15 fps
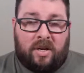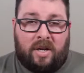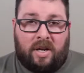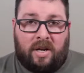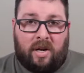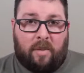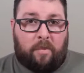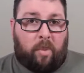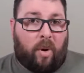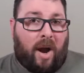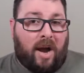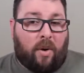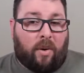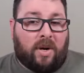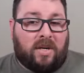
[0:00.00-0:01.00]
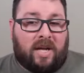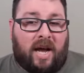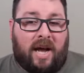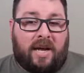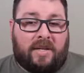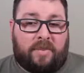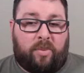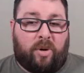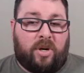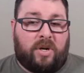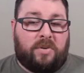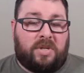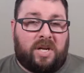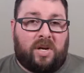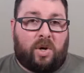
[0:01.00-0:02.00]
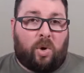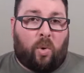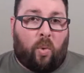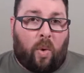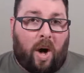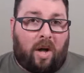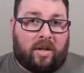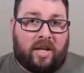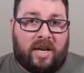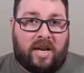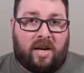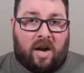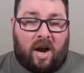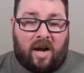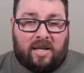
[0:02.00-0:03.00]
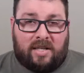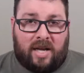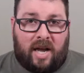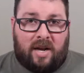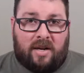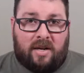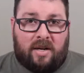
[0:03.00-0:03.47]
You know, prioritize producing quality content.